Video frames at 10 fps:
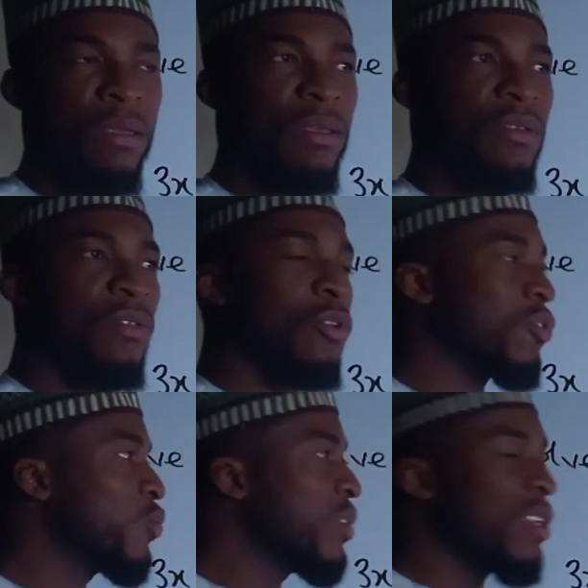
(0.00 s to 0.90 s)
is not
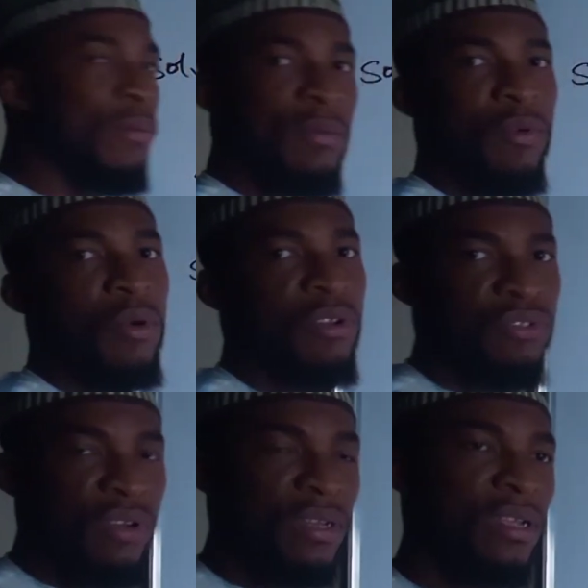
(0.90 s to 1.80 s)
suitable for
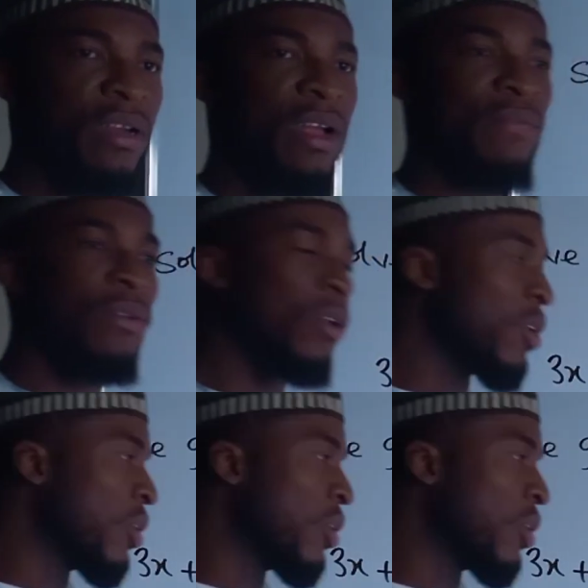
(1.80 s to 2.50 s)
constructing graph.